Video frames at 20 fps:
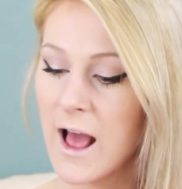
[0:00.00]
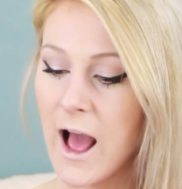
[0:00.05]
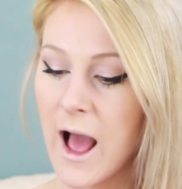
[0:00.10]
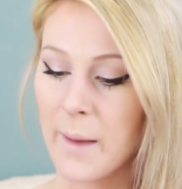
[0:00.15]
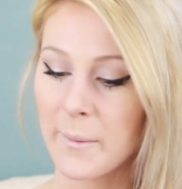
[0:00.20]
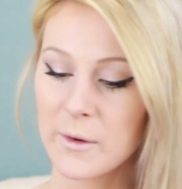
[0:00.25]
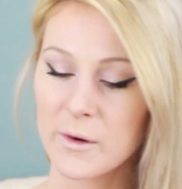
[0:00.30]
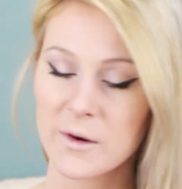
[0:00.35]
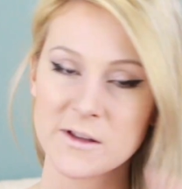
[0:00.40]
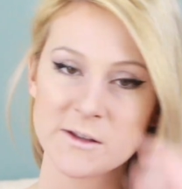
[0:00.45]

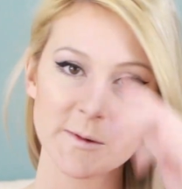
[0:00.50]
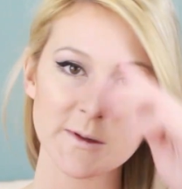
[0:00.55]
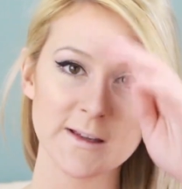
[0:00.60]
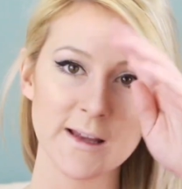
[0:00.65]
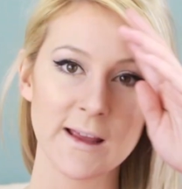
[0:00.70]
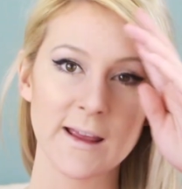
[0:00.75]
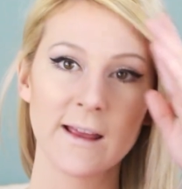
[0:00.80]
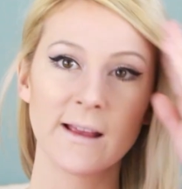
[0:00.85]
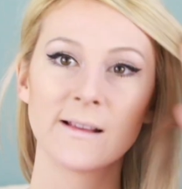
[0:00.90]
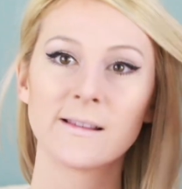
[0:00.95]
I'm going to be
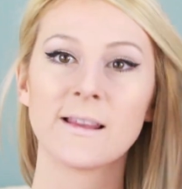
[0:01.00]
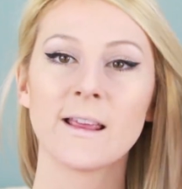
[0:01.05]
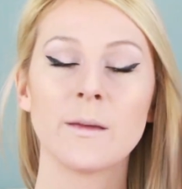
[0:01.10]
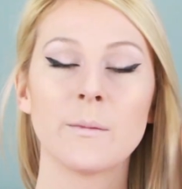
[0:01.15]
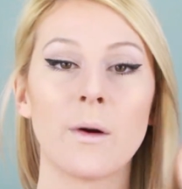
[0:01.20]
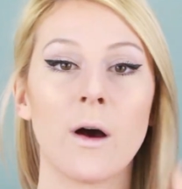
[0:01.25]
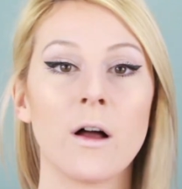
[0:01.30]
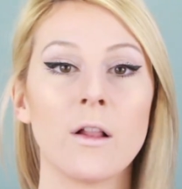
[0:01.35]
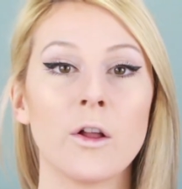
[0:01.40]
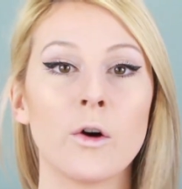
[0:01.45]
taking
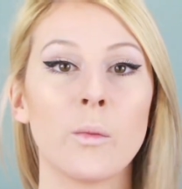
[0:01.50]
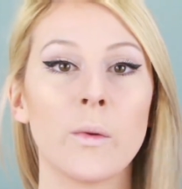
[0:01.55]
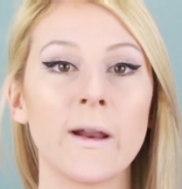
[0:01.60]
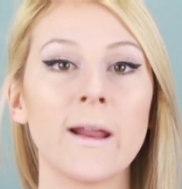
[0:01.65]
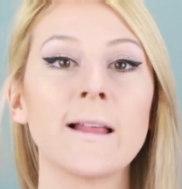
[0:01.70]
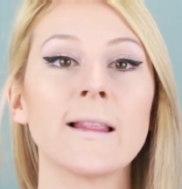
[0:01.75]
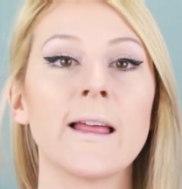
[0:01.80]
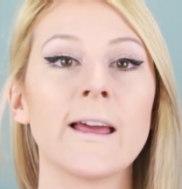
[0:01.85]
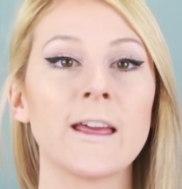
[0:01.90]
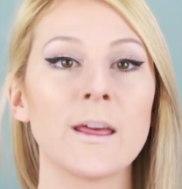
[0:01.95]
St. Paulo. What
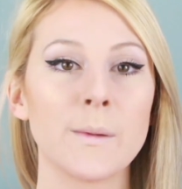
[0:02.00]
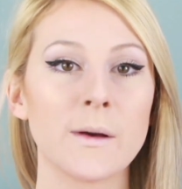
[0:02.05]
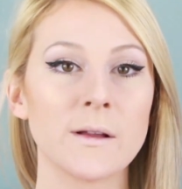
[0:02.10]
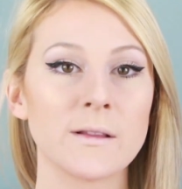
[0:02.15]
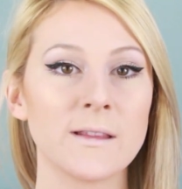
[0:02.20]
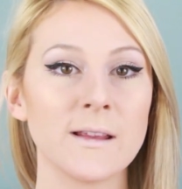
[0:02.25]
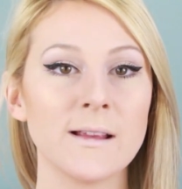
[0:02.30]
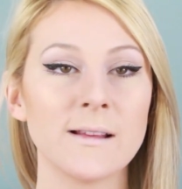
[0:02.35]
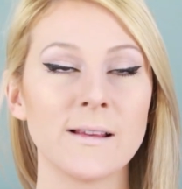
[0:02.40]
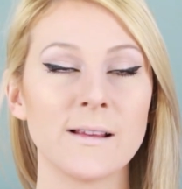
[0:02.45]
I like
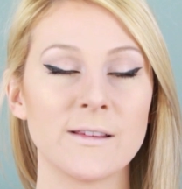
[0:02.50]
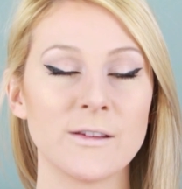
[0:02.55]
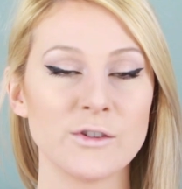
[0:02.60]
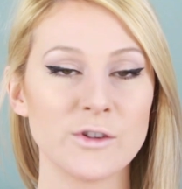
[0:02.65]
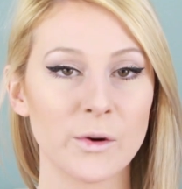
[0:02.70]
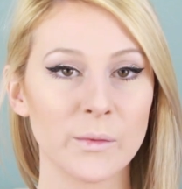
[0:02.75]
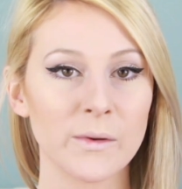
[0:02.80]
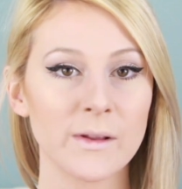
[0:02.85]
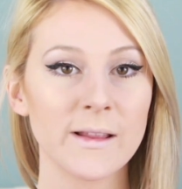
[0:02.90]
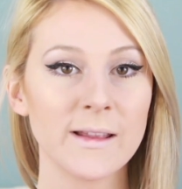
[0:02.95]
about these is you
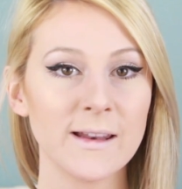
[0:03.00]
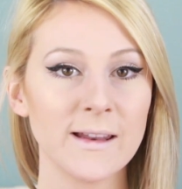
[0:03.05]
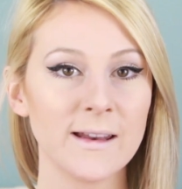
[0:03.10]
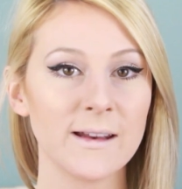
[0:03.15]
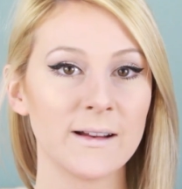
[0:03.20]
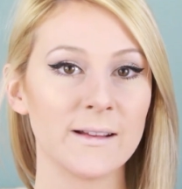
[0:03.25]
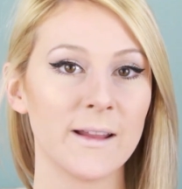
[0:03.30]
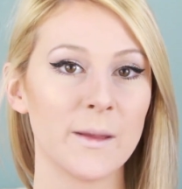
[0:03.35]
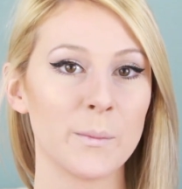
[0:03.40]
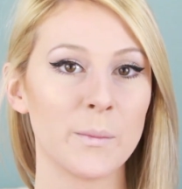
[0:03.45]
don't really
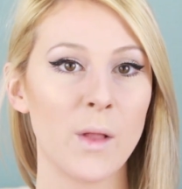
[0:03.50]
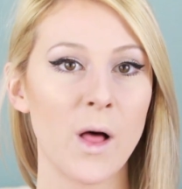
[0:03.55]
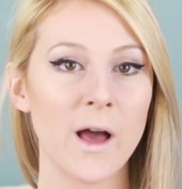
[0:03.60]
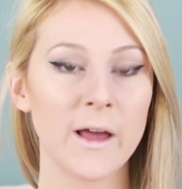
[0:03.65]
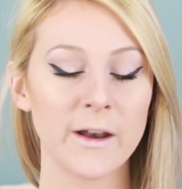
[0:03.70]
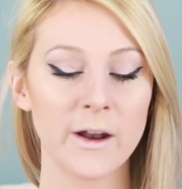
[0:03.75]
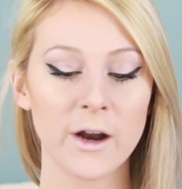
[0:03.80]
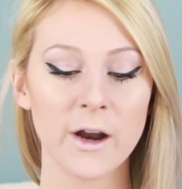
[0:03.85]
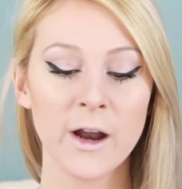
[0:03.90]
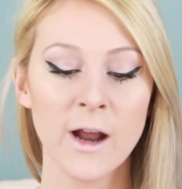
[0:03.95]
need a lip
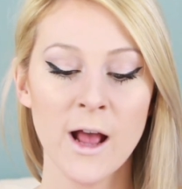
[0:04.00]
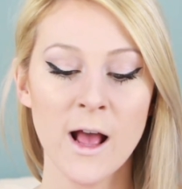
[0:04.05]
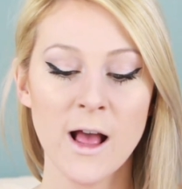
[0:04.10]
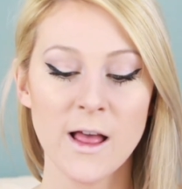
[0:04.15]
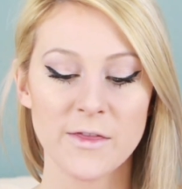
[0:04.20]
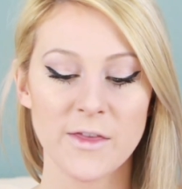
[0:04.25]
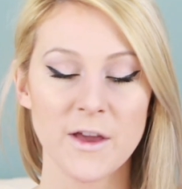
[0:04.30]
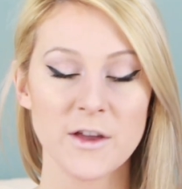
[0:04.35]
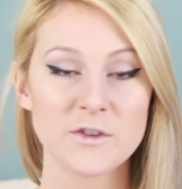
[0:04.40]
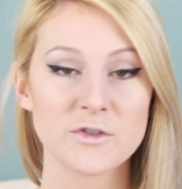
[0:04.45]
liner.
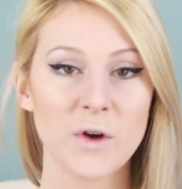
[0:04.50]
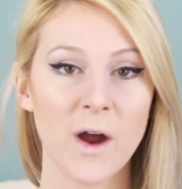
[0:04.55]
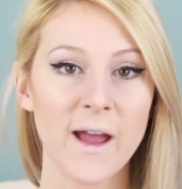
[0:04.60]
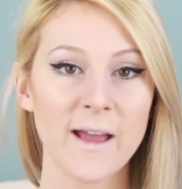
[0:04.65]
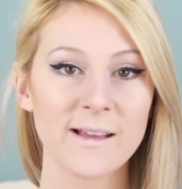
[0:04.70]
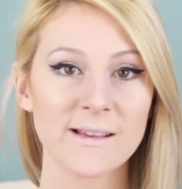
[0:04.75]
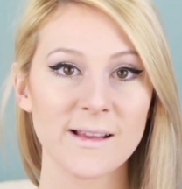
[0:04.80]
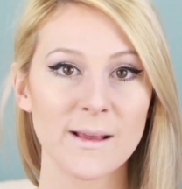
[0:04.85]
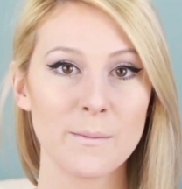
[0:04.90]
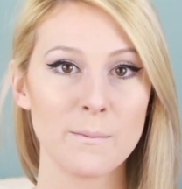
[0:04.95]
They
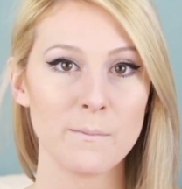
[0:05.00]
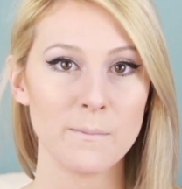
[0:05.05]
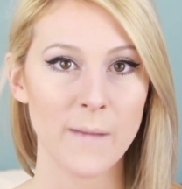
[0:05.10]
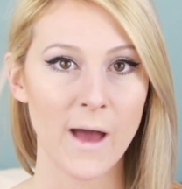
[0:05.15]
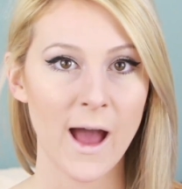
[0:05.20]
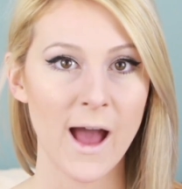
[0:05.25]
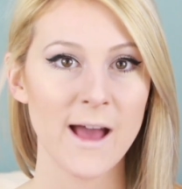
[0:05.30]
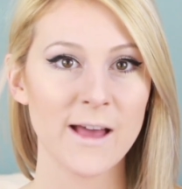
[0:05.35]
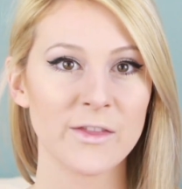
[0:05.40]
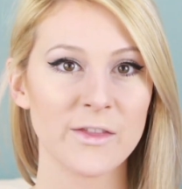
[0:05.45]
dry as a
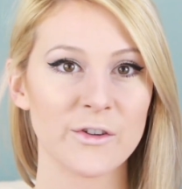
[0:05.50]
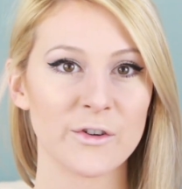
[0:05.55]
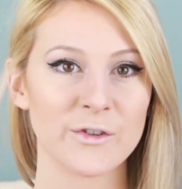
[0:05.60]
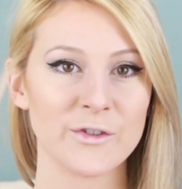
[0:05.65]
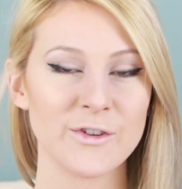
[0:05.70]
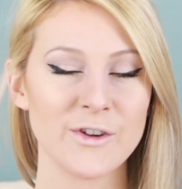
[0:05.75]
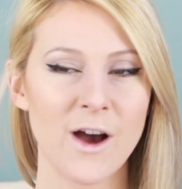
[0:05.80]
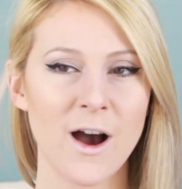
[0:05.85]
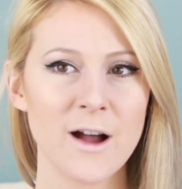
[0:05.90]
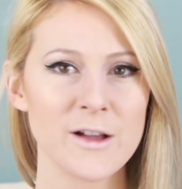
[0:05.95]
matte. They're
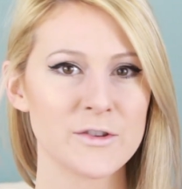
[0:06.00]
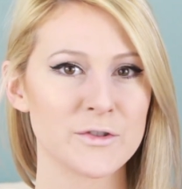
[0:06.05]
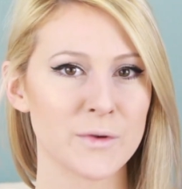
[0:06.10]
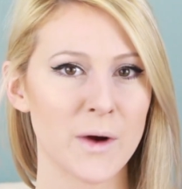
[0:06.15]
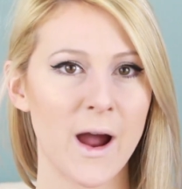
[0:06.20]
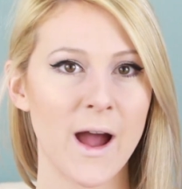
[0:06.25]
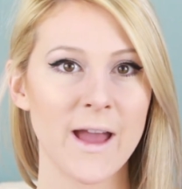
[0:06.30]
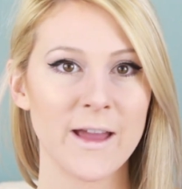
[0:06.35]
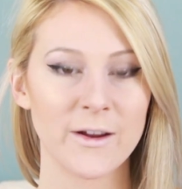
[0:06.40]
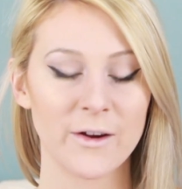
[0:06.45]
not
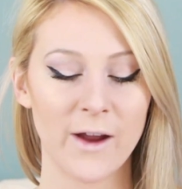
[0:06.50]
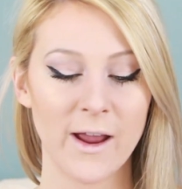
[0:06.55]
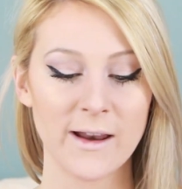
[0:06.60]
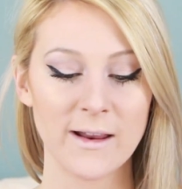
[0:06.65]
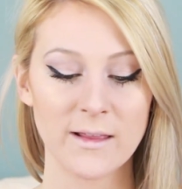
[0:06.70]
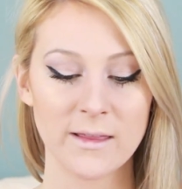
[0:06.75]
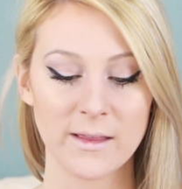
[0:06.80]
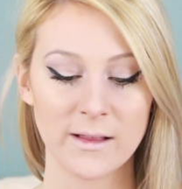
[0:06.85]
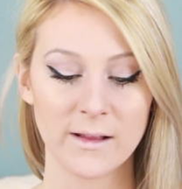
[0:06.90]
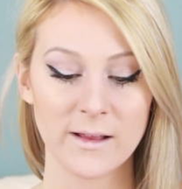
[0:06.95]
drying or
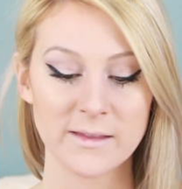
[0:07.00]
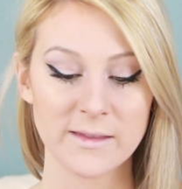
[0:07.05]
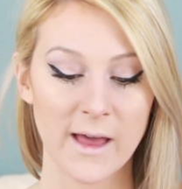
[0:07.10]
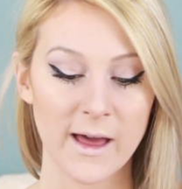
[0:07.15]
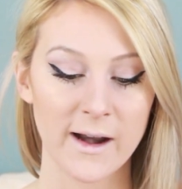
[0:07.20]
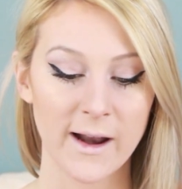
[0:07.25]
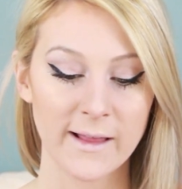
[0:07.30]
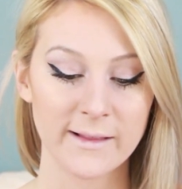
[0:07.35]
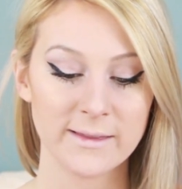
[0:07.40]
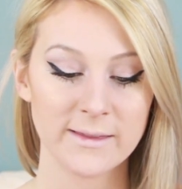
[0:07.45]
anything like
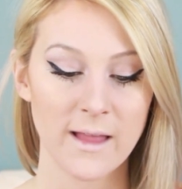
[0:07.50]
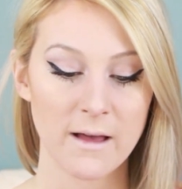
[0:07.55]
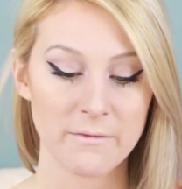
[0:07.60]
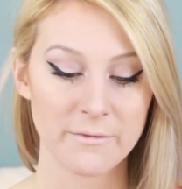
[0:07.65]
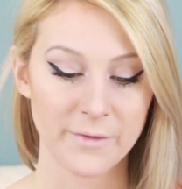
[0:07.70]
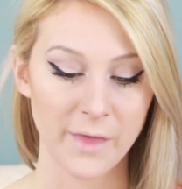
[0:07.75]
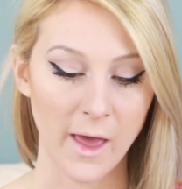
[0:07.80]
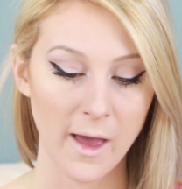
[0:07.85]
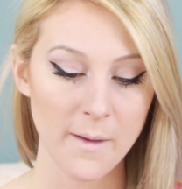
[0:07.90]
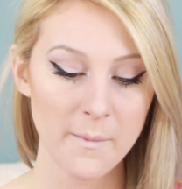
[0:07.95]
that. I
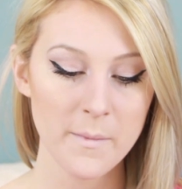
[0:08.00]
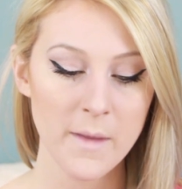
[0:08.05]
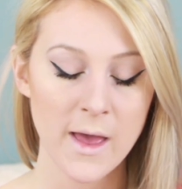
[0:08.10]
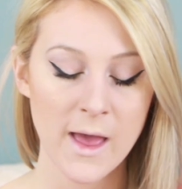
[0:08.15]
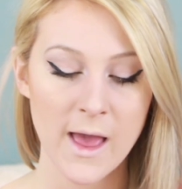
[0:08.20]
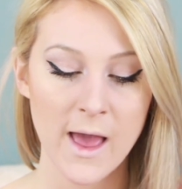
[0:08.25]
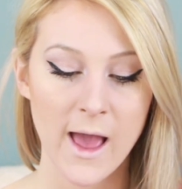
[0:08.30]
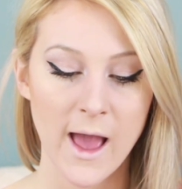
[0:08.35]
love them.